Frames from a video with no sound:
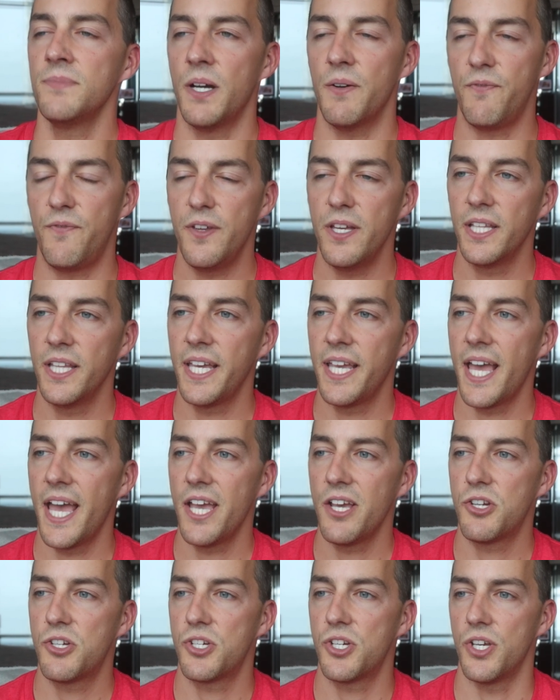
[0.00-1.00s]
I'm feeling
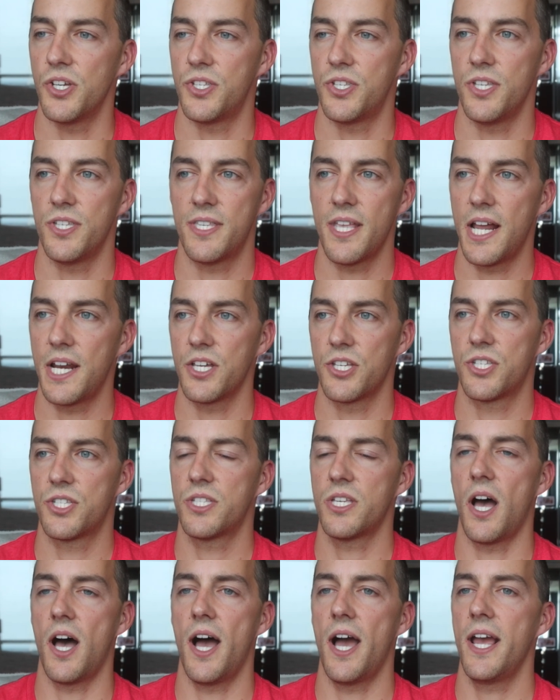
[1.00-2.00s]
anxious. Is that a
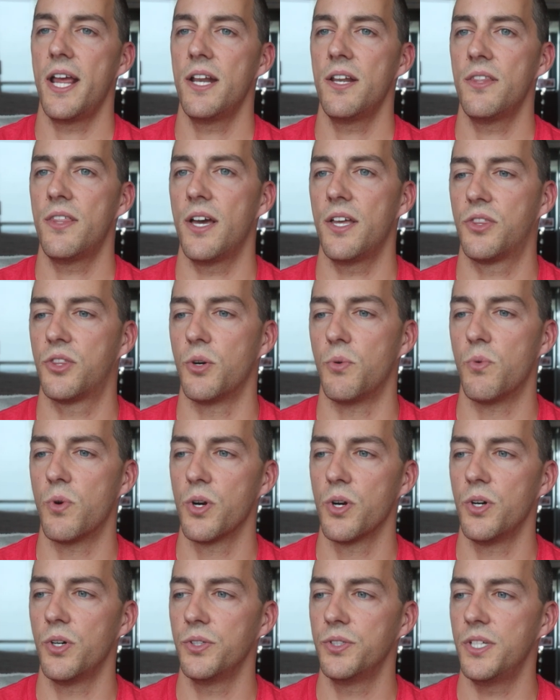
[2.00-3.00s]
sign that the
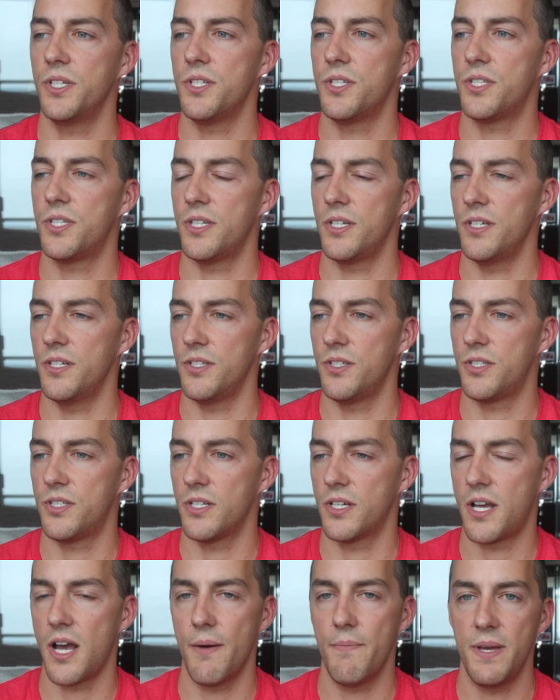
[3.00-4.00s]
world is
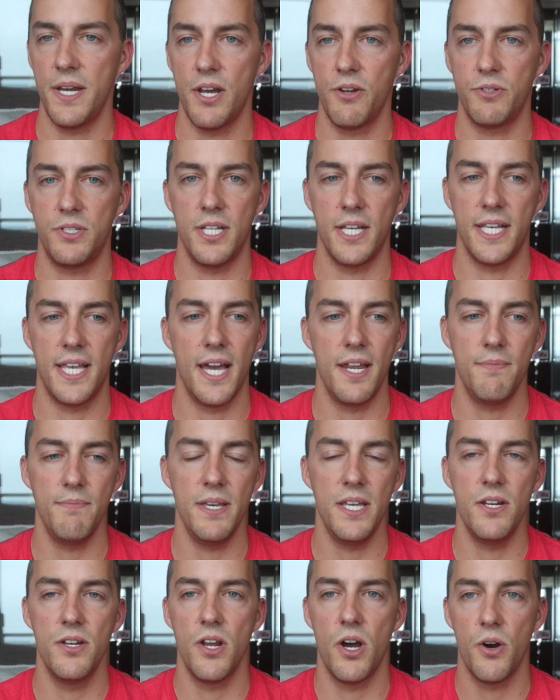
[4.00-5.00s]
is coming out to get
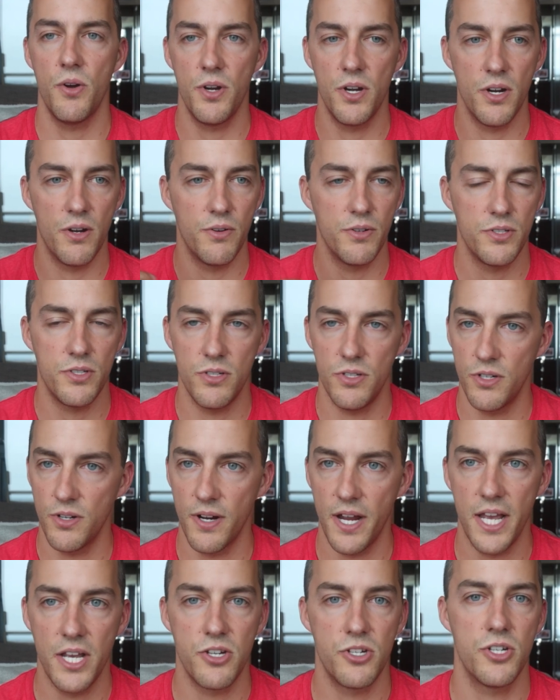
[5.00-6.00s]
me? No, no,
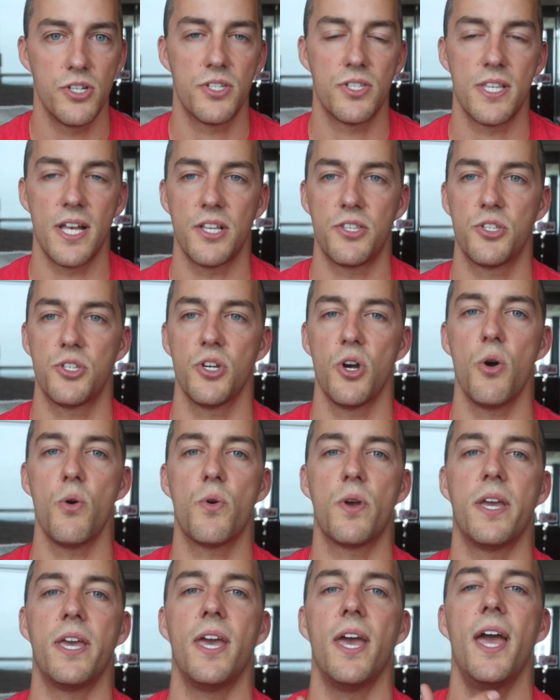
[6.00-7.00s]
you're anxious. That's
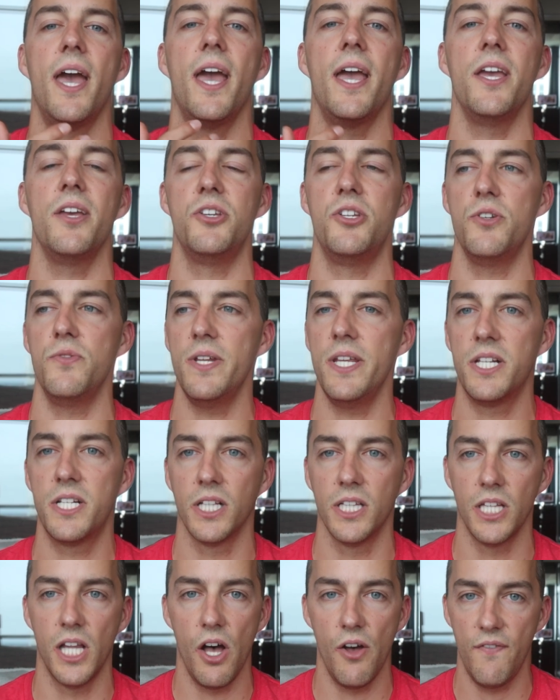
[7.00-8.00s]
okay. Do you need
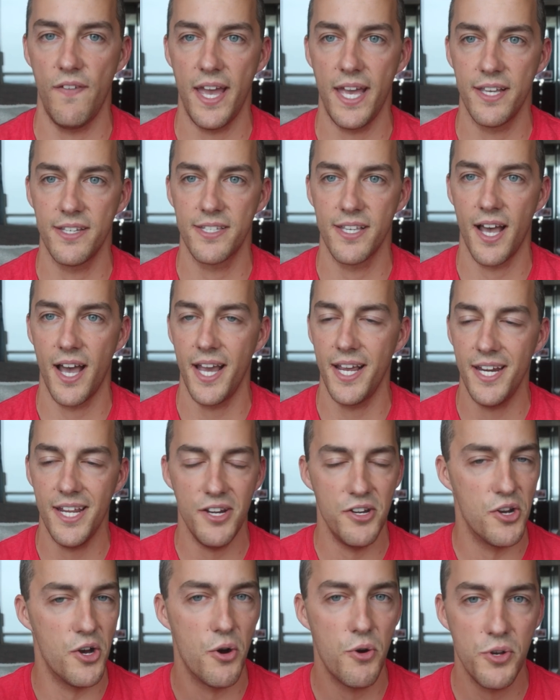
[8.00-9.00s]
to love
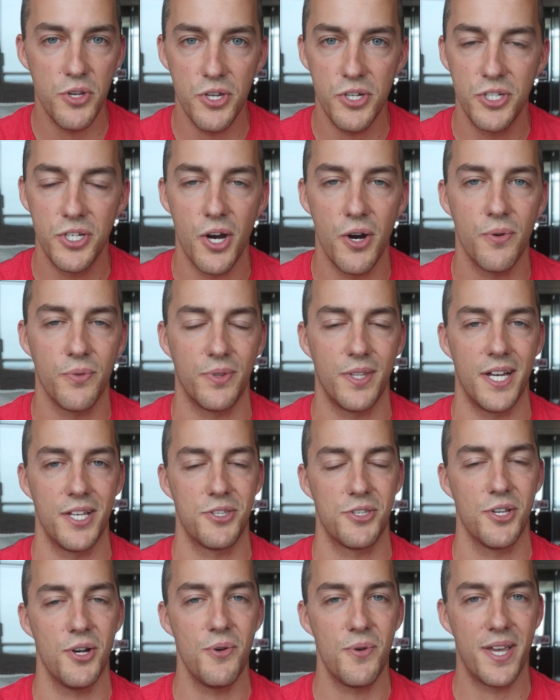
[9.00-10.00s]
anxiety? No, you don't.
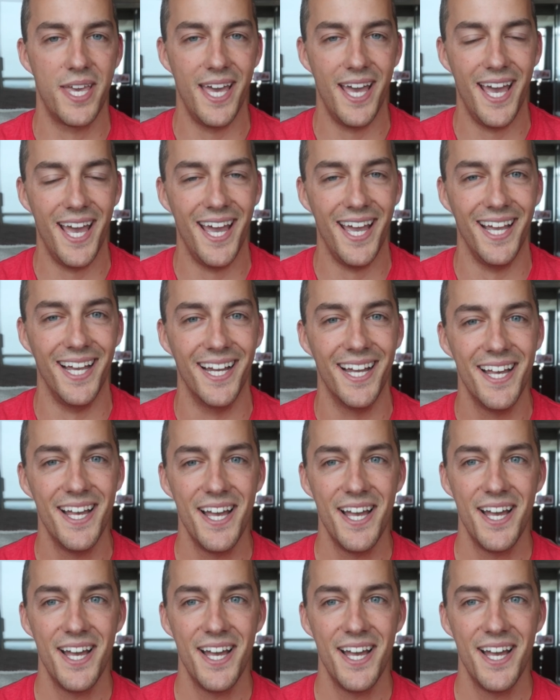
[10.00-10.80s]
That's okay.